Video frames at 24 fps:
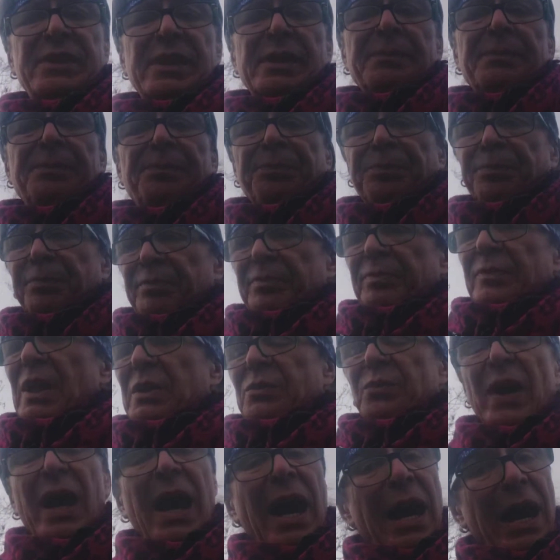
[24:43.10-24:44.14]
them.
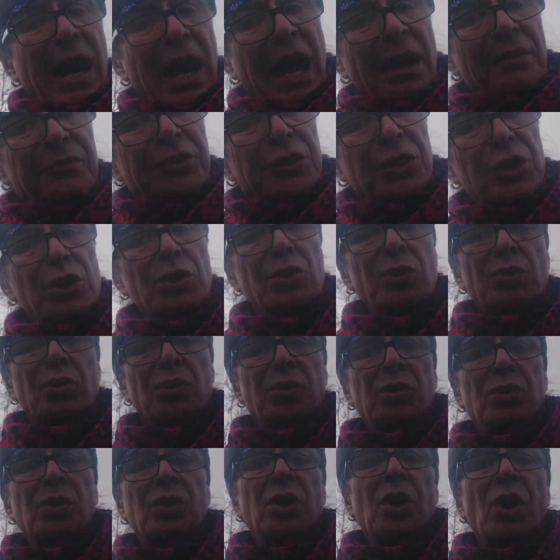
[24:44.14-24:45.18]
That's why I love you.
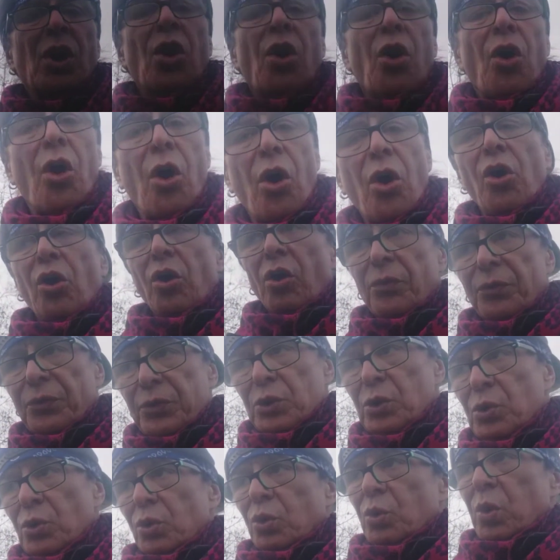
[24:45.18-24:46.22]
All of
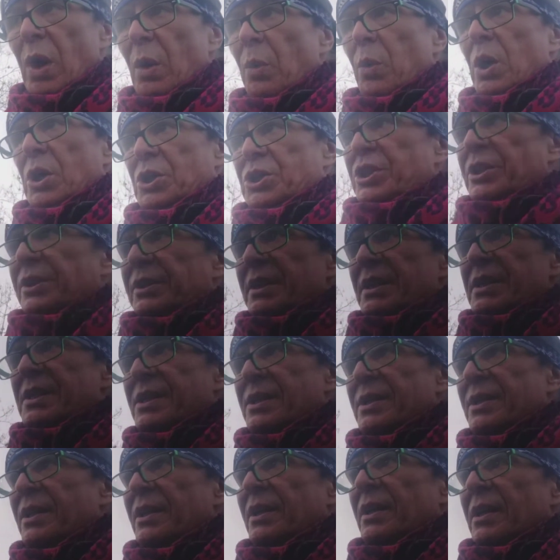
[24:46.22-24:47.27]
you who are watching
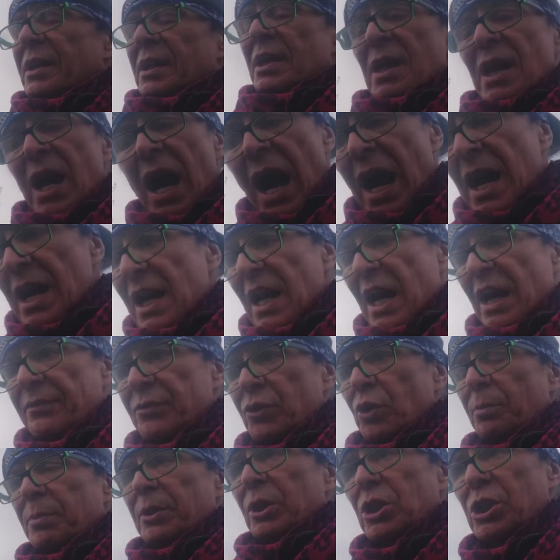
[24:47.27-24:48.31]
this. I love
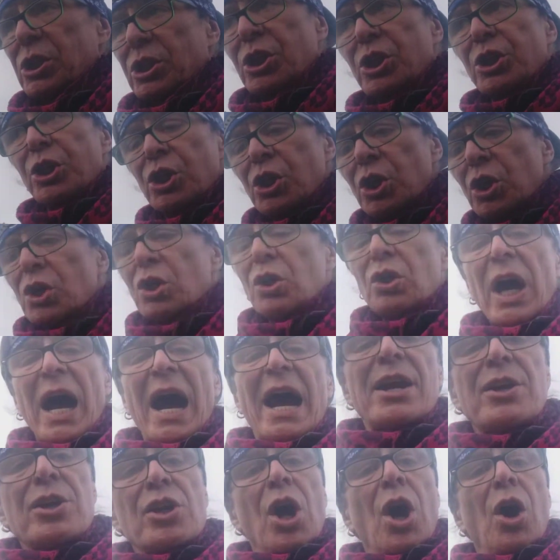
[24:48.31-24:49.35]
you because you,
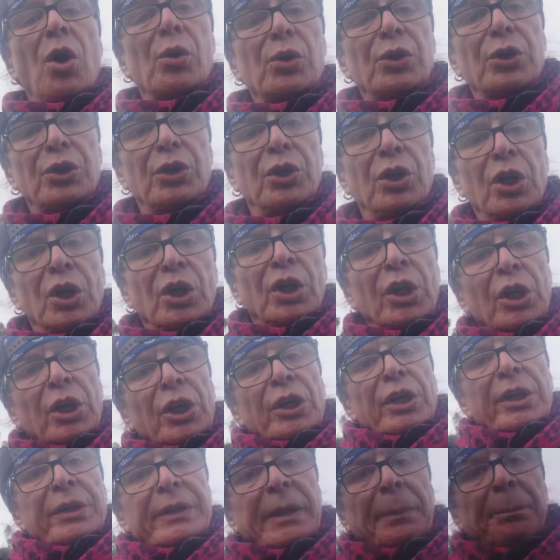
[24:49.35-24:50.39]
I know
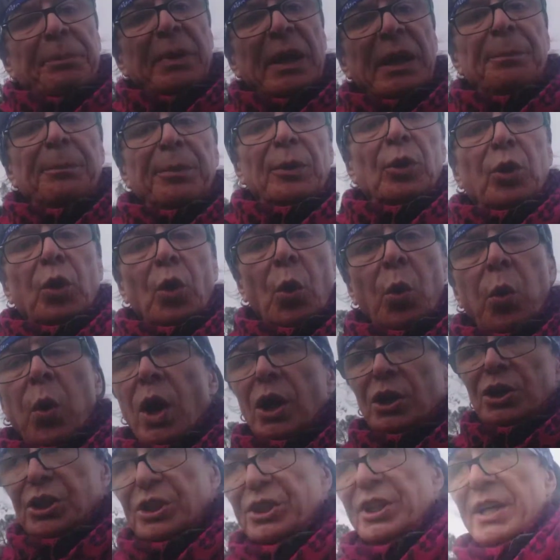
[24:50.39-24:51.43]
the people who
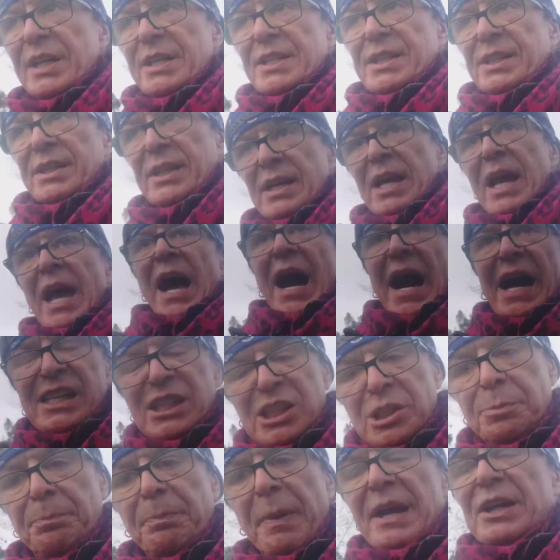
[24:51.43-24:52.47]
watch this are
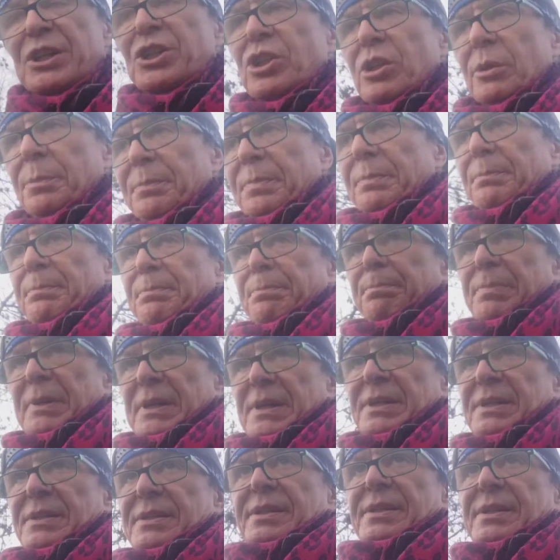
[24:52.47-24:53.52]
special
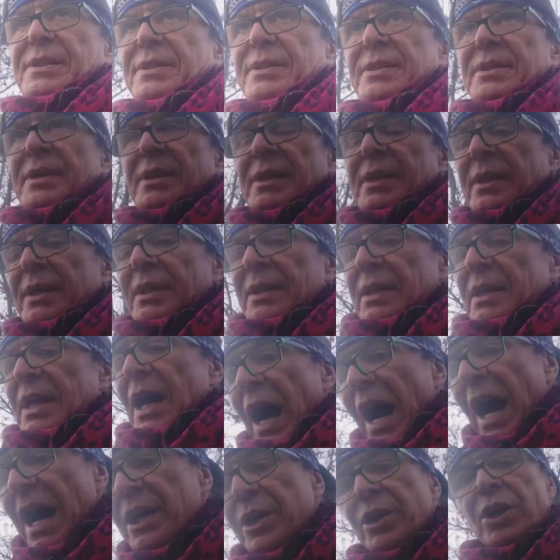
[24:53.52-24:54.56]
persons.
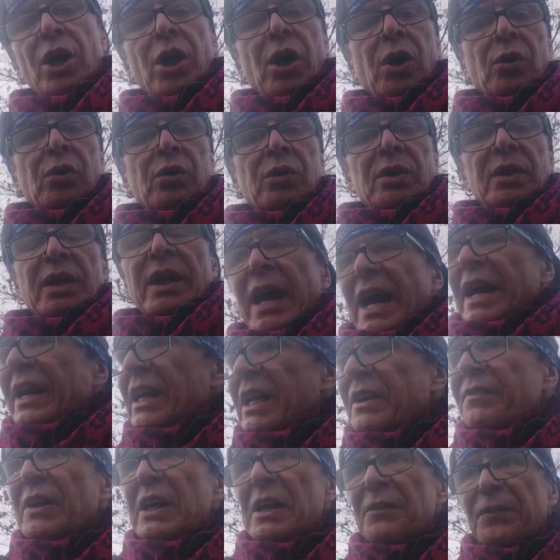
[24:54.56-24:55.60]
I know. And
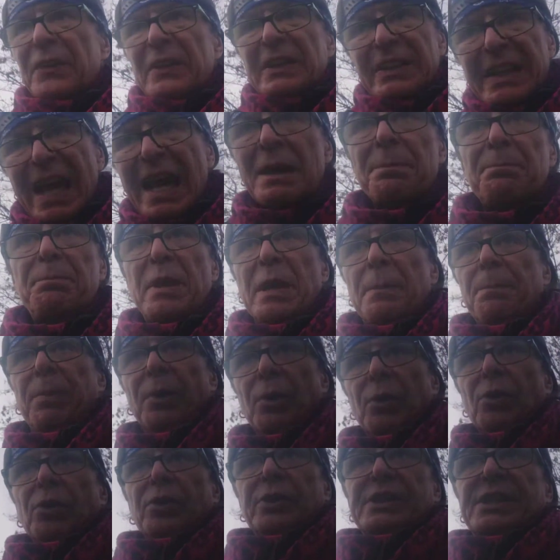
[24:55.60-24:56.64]
even if 10
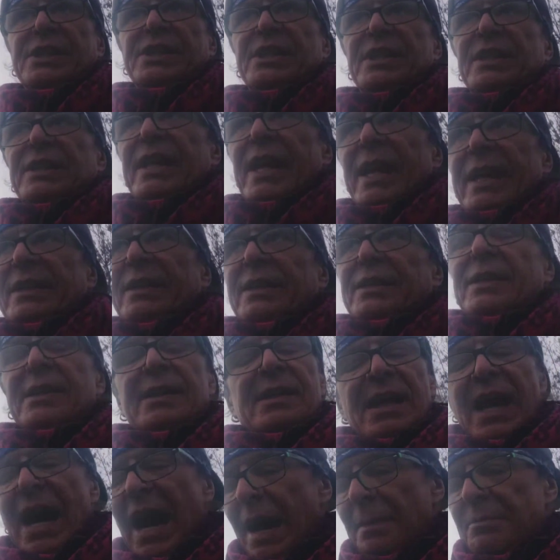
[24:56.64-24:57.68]
people only see that,
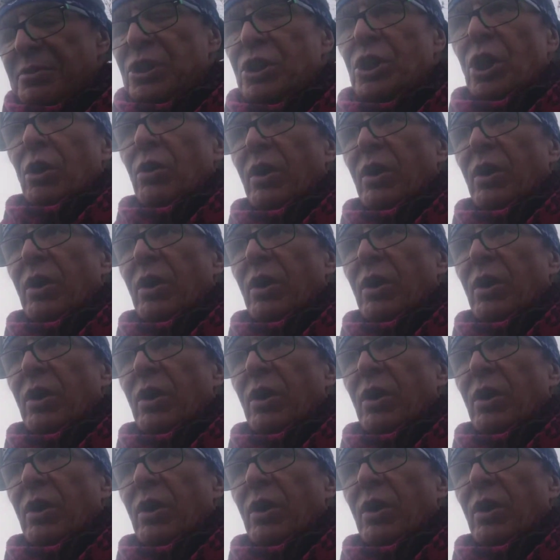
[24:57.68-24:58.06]
I'm so